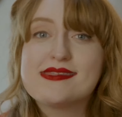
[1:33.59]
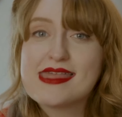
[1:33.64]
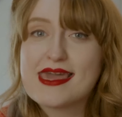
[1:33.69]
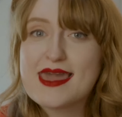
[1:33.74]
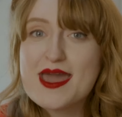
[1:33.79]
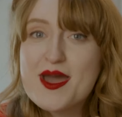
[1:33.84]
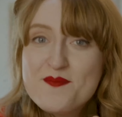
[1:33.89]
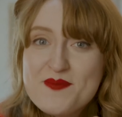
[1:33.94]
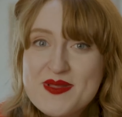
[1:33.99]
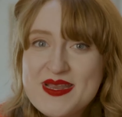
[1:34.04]
is
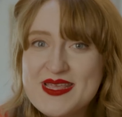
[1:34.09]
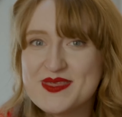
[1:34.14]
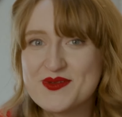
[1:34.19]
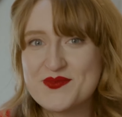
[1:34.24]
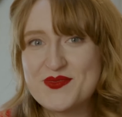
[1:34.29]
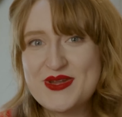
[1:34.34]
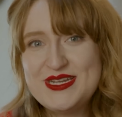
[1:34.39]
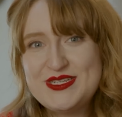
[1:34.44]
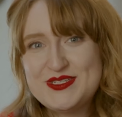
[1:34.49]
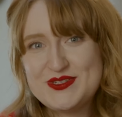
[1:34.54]
the company
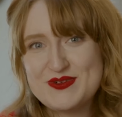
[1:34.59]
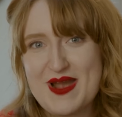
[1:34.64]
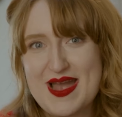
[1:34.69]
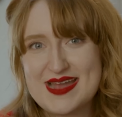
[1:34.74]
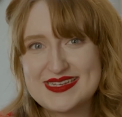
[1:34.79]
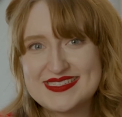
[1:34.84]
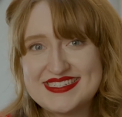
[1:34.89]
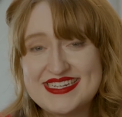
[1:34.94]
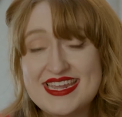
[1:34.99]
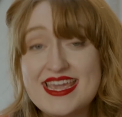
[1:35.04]
that we
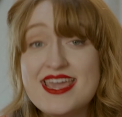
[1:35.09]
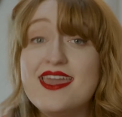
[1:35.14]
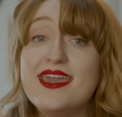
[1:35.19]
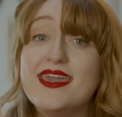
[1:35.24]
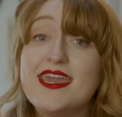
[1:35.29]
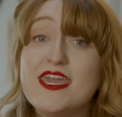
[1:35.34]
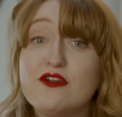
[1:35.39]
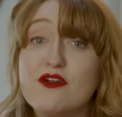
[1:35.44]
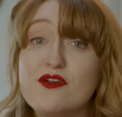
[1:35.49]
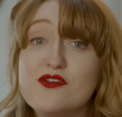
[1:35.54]
trust.
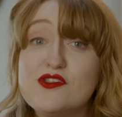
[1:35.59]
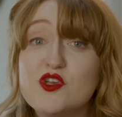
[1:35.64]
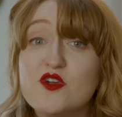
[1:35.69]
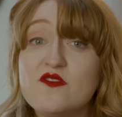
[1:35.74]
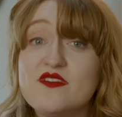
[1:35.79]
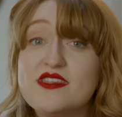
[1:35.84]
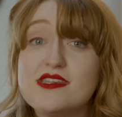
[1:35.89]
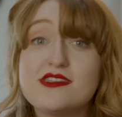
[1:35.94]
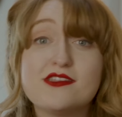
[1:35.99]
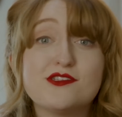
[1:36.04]
Hero
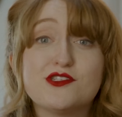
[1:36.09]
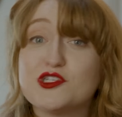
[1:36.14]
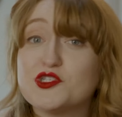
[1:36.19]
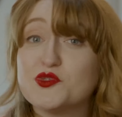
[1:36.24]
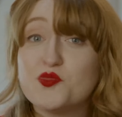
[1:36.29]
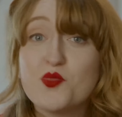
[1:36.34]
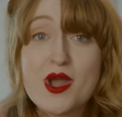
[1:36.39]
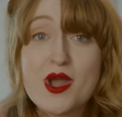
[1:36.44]
Services is just